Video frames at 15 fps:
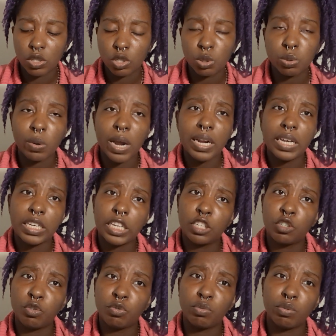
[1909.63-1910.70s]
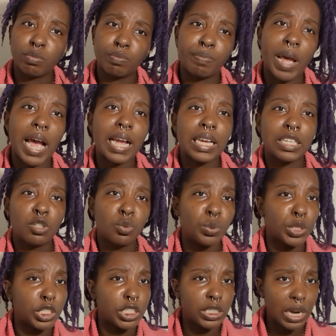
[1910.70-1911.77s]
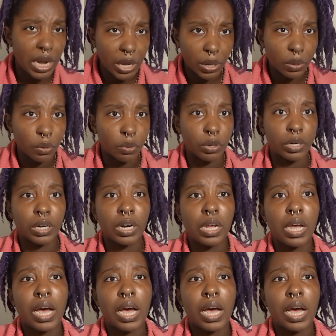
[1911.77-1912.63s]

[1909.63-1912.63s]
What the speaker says: trying to get you back into a shell or